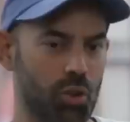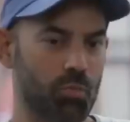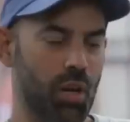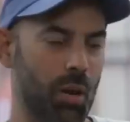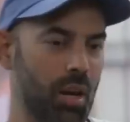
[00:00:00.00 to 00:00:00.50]

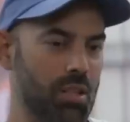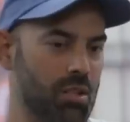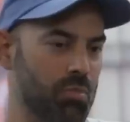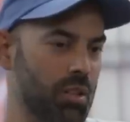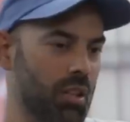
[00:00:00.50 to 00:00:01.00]
your brand might
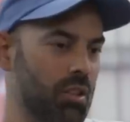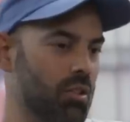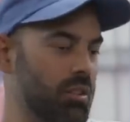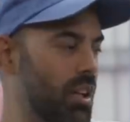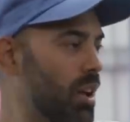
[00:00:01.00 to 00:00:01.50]
just be like
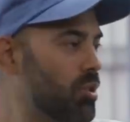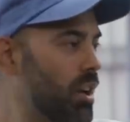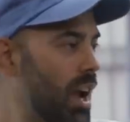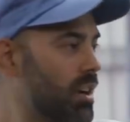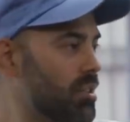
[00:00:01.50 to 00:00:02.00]
you're a damn
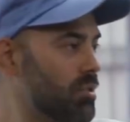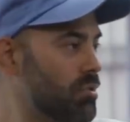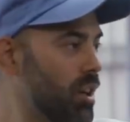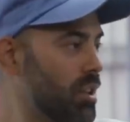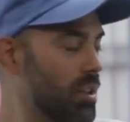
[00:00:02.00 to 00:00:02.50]
good
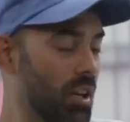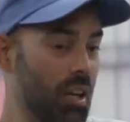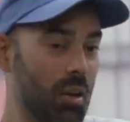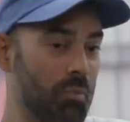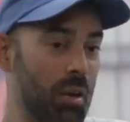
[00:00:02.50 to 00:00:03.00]
actor, right?
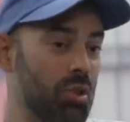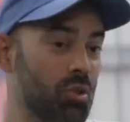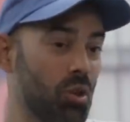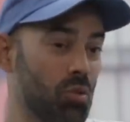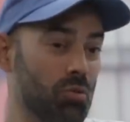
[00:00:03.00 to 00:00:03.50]
And maybe
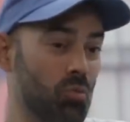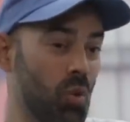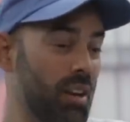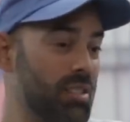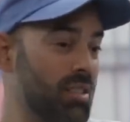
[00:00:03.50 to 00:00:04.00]
you don't
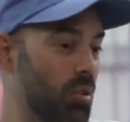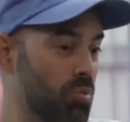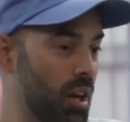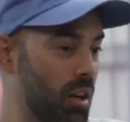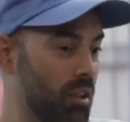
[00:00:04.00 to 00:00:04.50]
want to sell
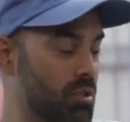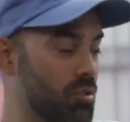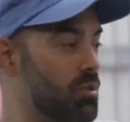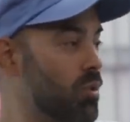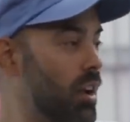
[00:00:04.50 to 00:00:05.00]
products,
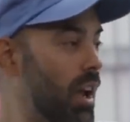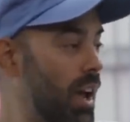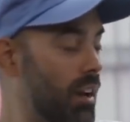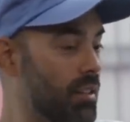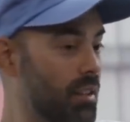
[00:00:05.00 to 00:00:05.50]
you just want to
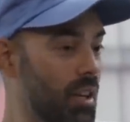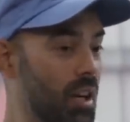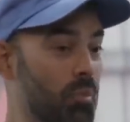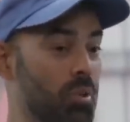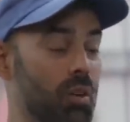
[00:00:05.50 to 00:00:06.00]
act.
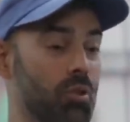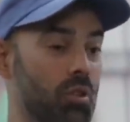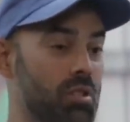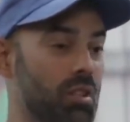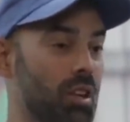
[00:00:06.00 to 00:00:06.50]
But if
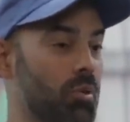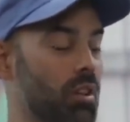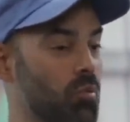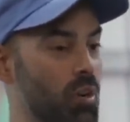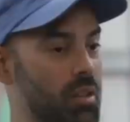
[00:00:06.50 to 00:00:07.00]
you're a
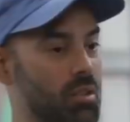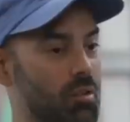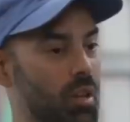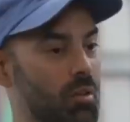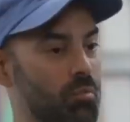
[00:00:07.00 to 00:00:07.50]
celebrity that wants to
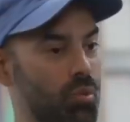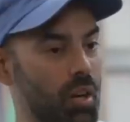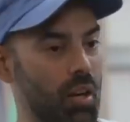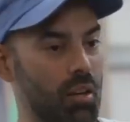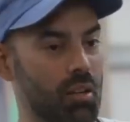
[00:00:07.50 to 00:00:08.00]
create a
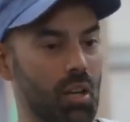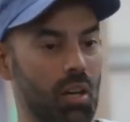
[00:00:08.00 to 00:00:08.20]
brand,